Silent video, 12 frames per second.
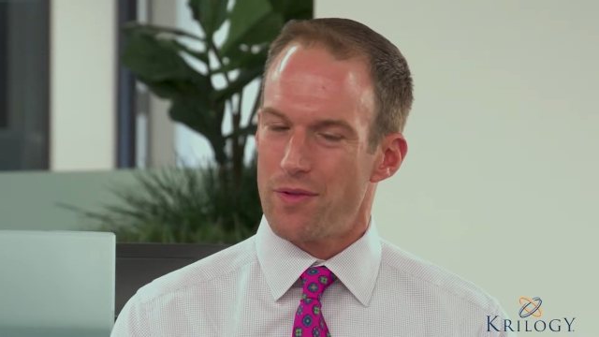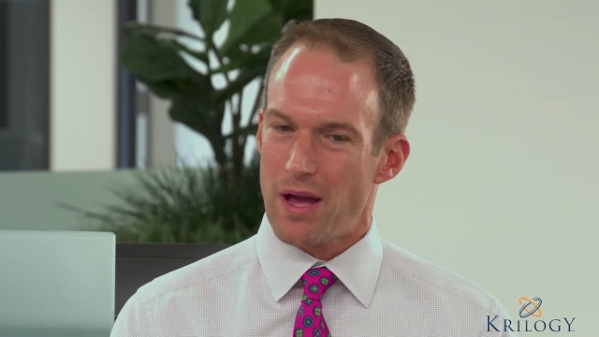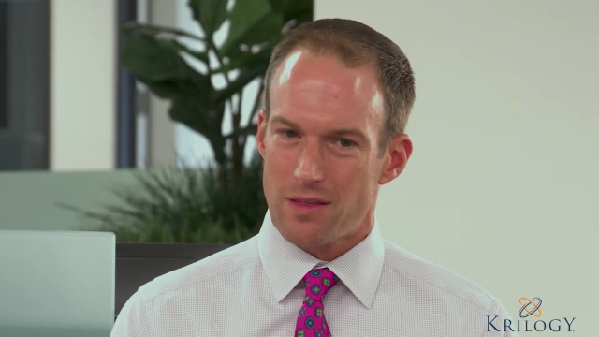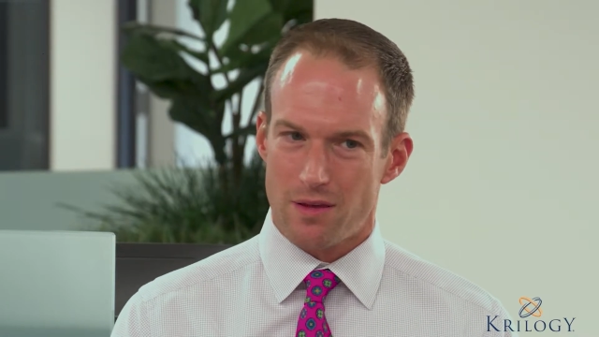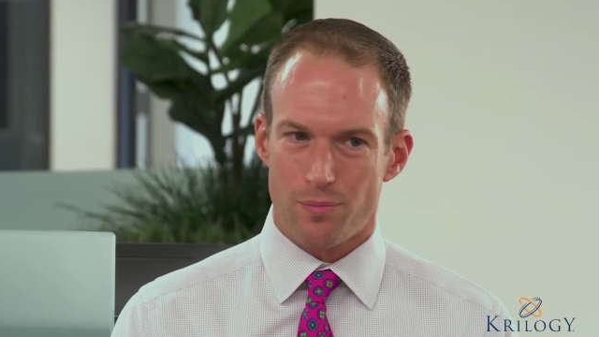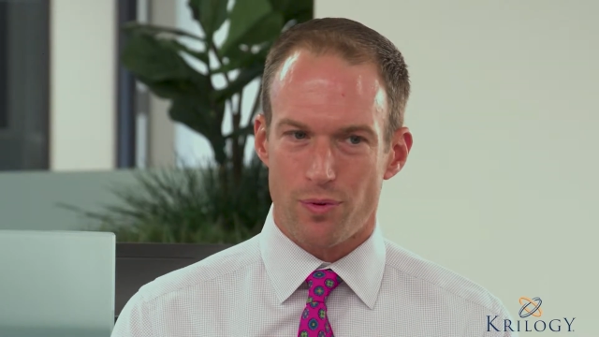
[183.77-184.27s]

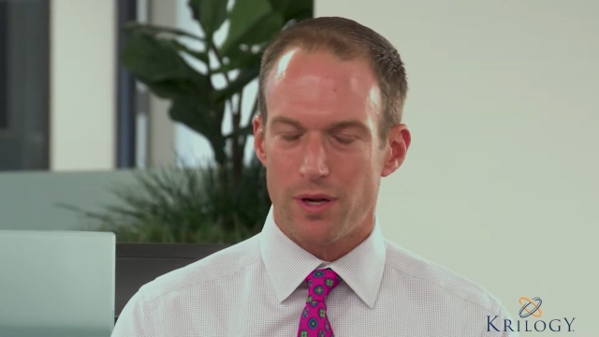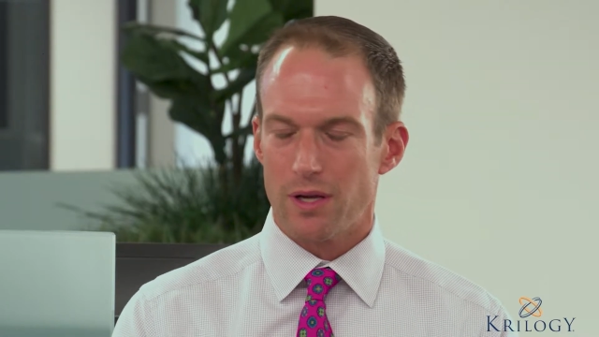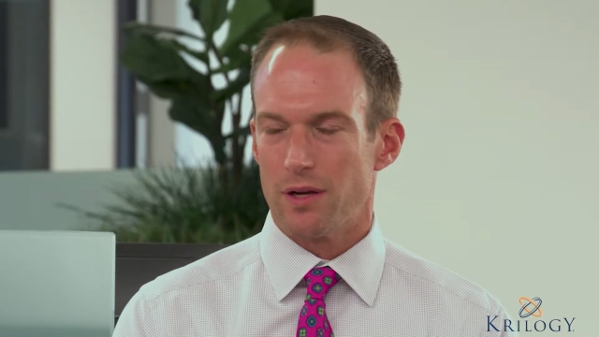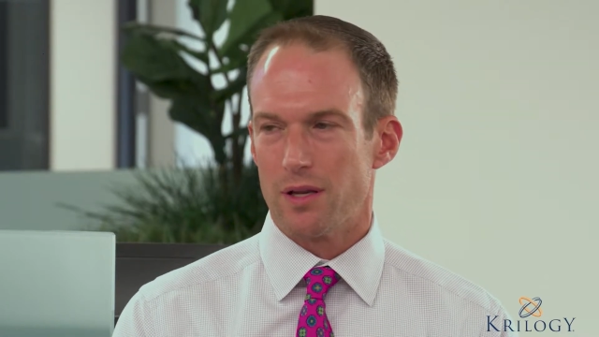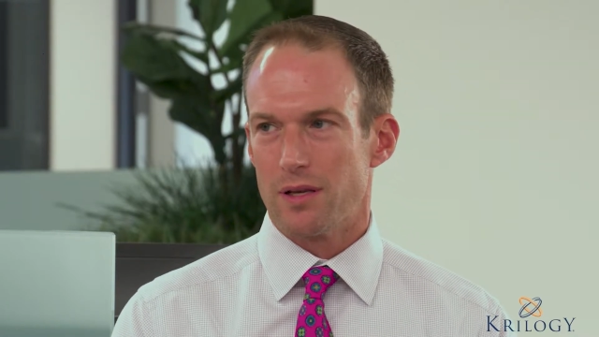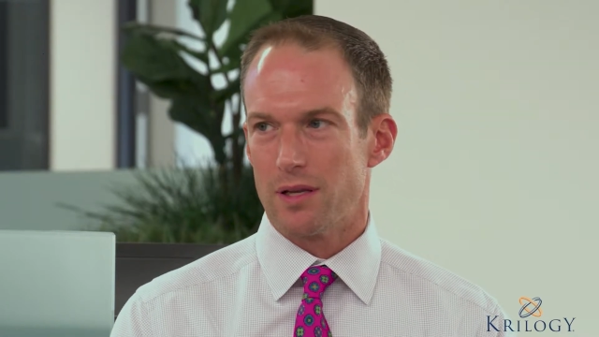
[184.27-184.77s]
That's a pretty
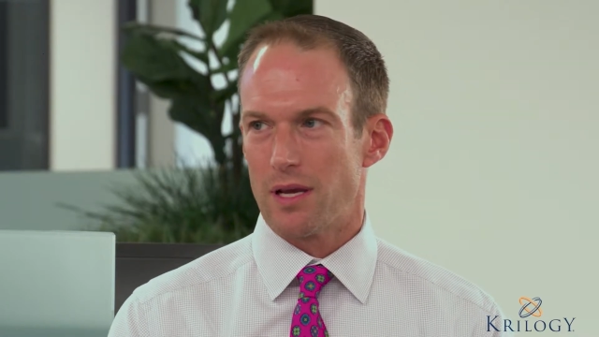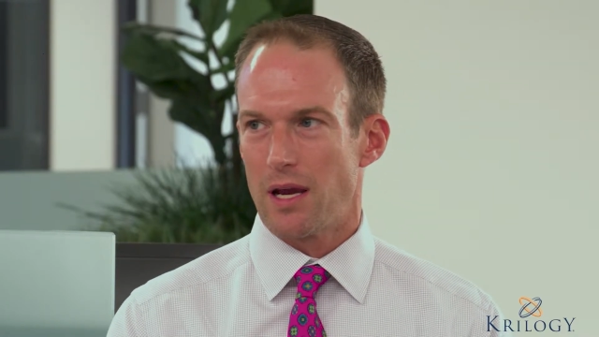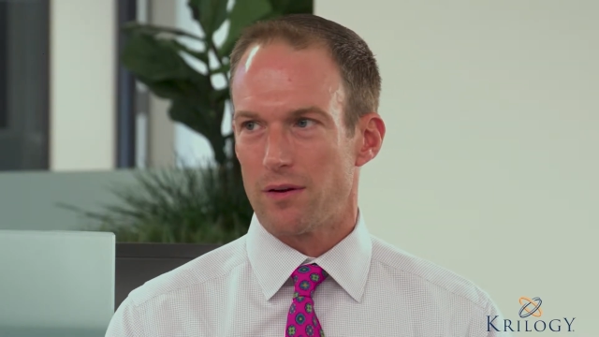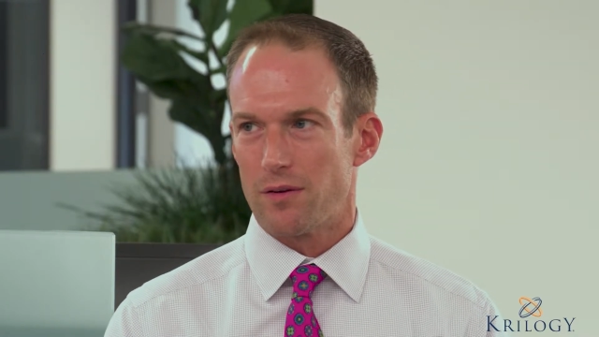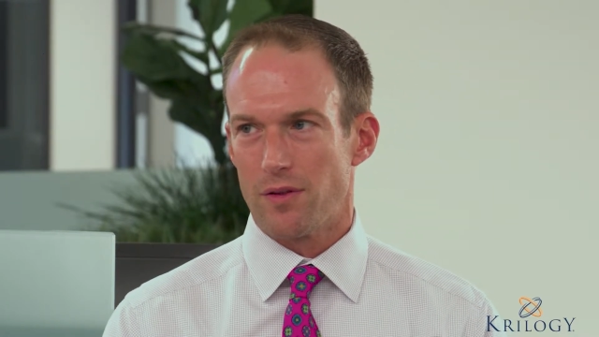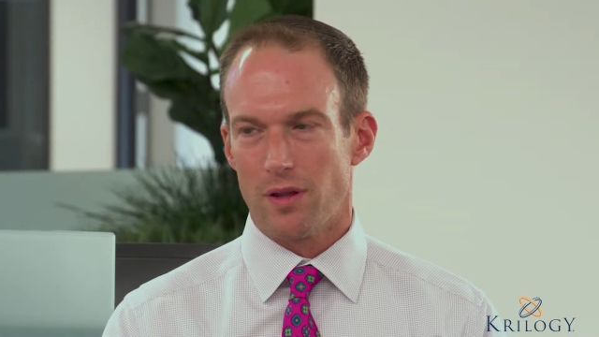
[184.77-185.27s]
good
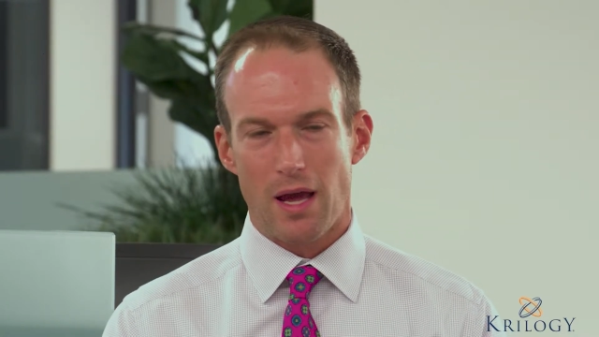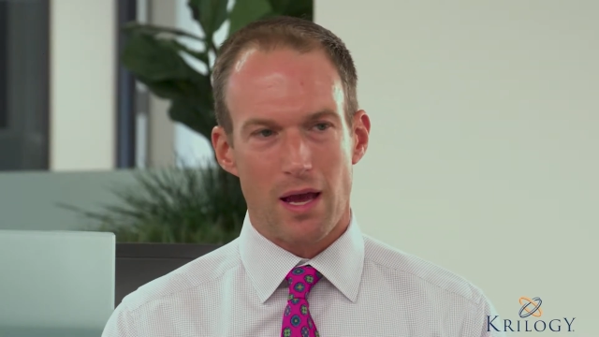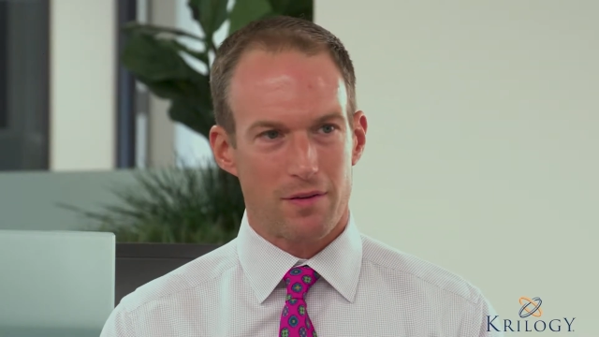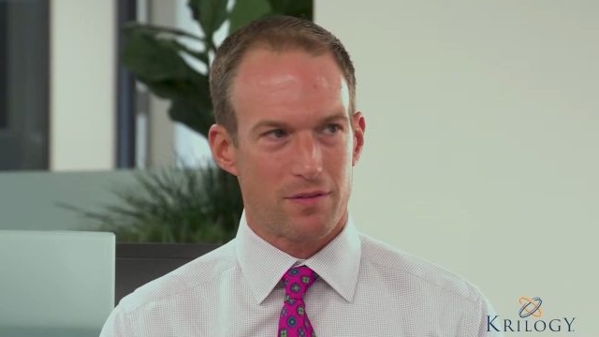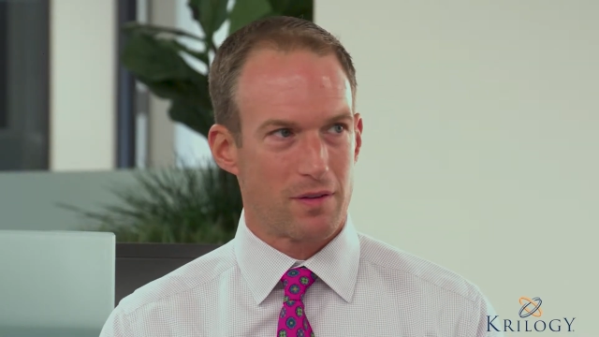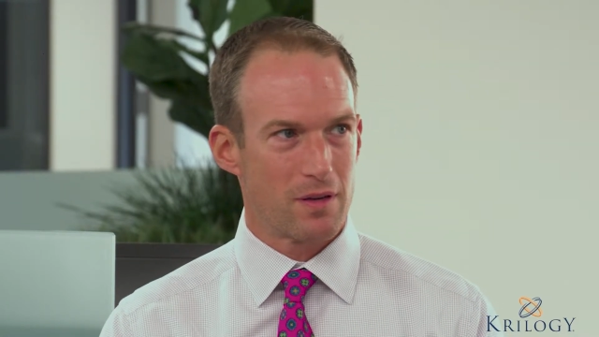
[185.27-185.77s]
indicator in the
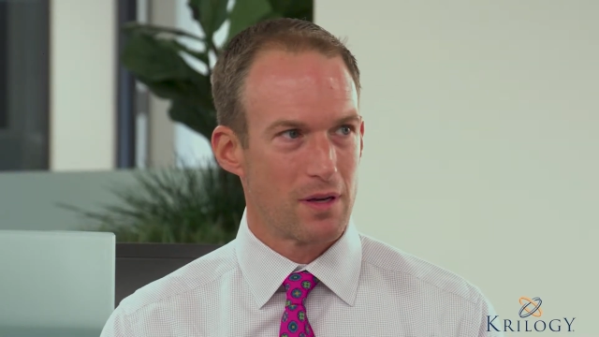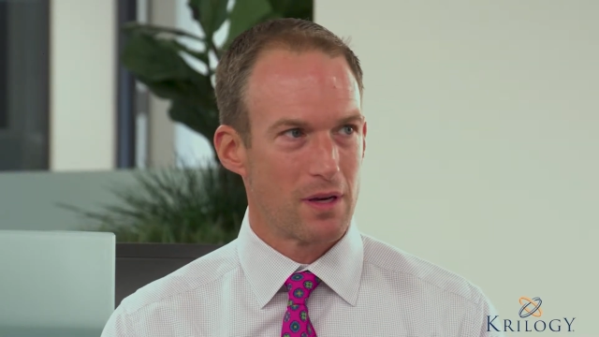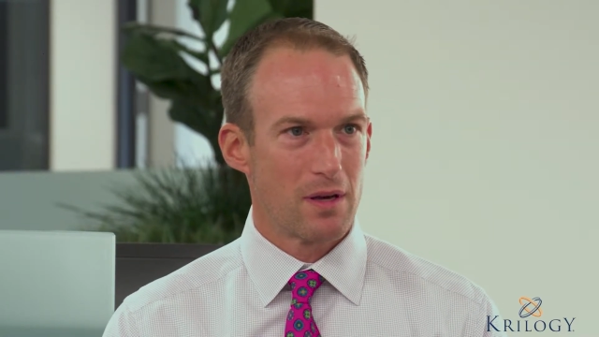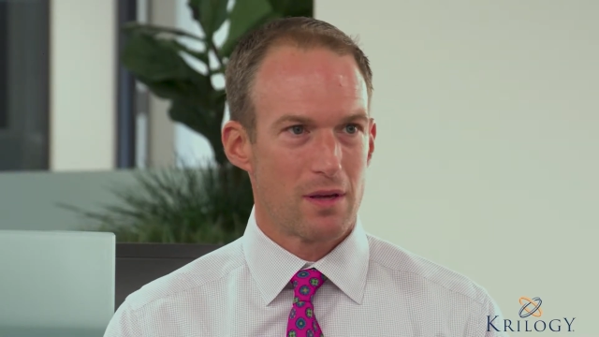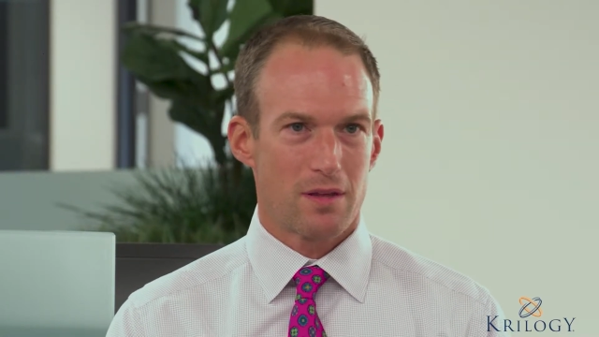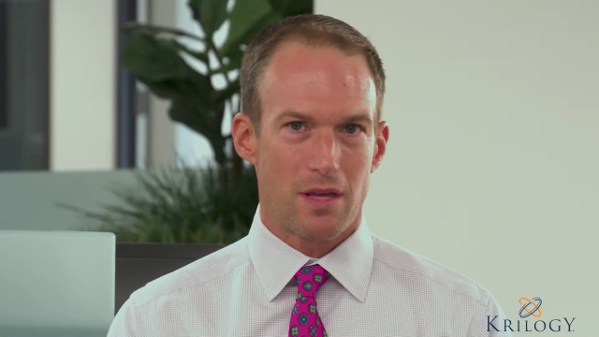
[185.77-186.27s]
last
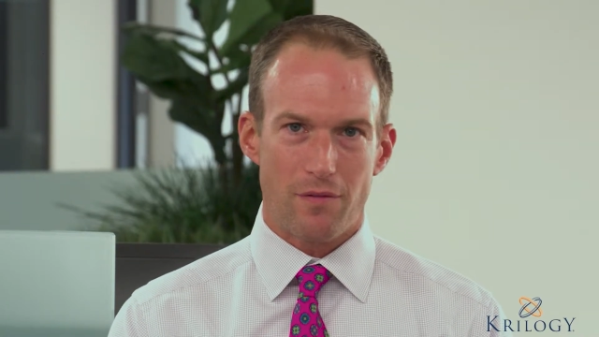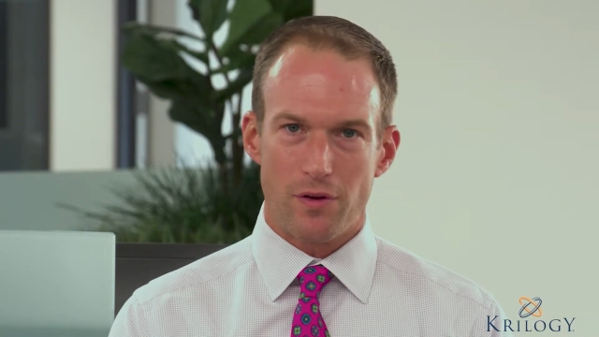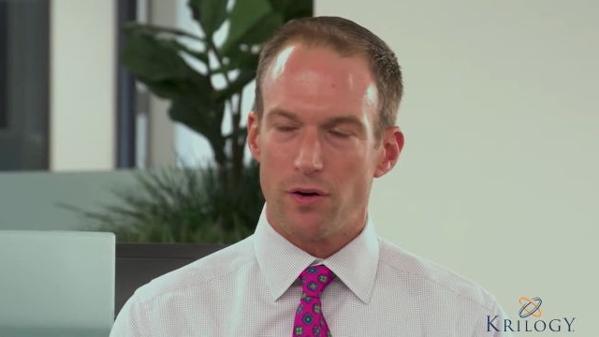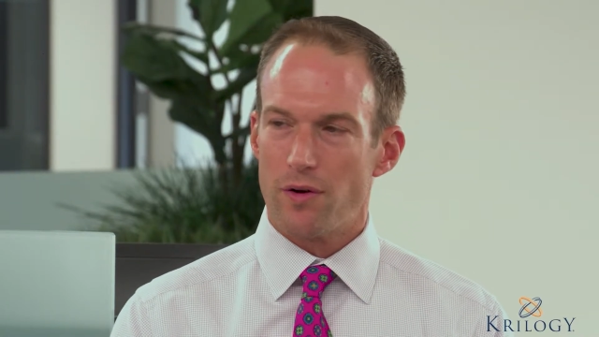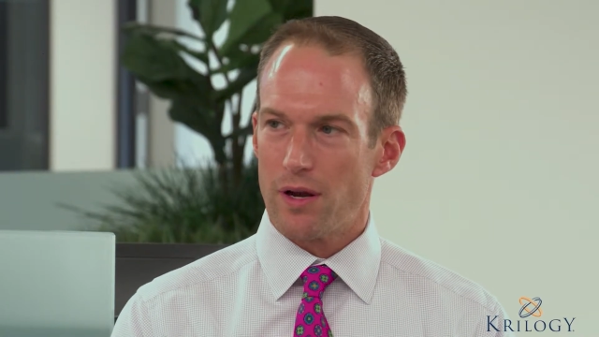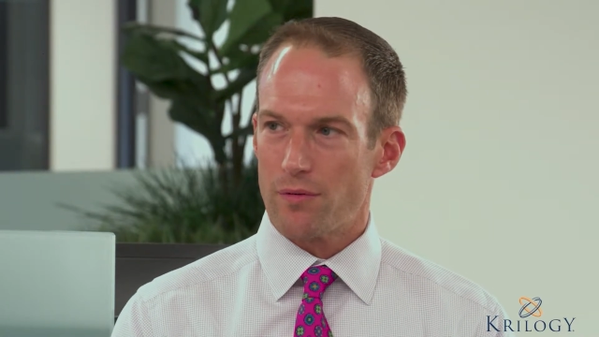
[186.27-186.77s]

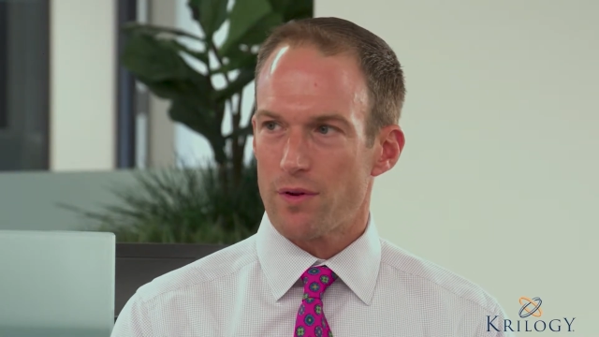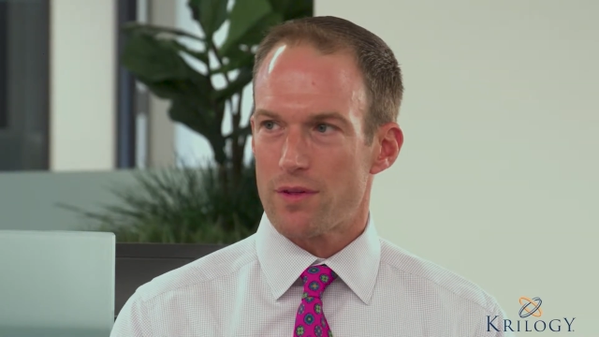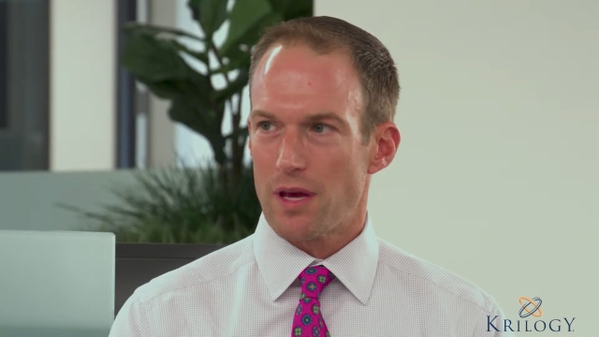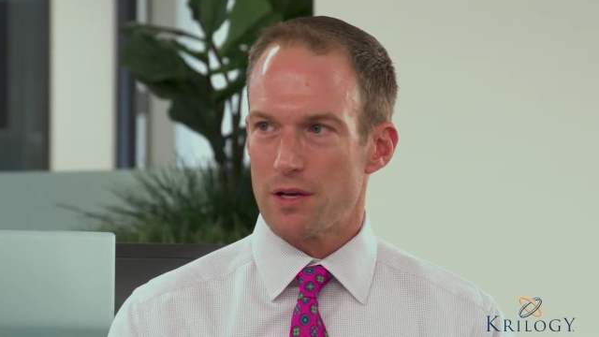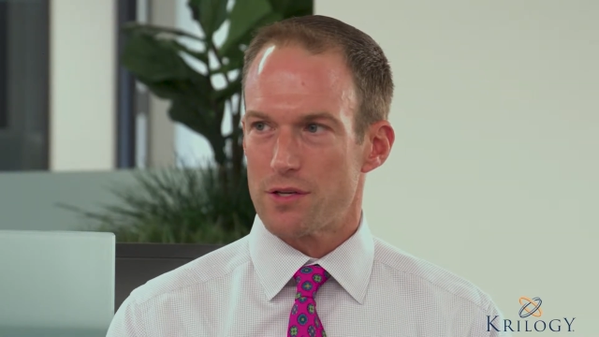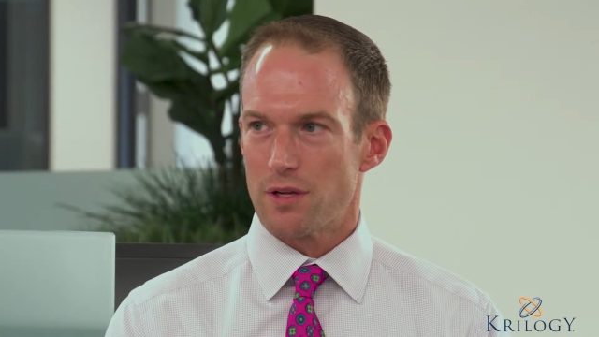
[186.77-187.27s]
7 or 8
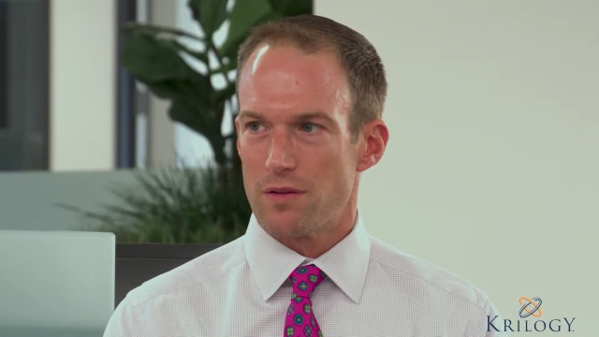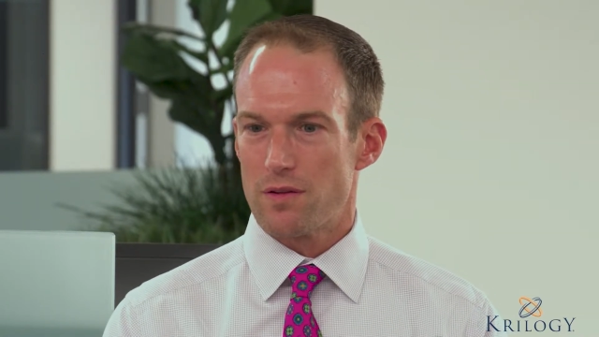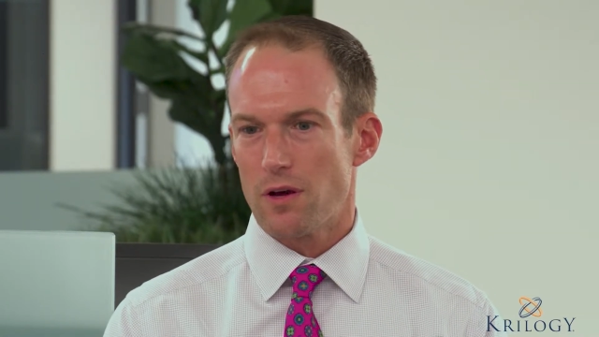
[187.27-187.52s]
recessions.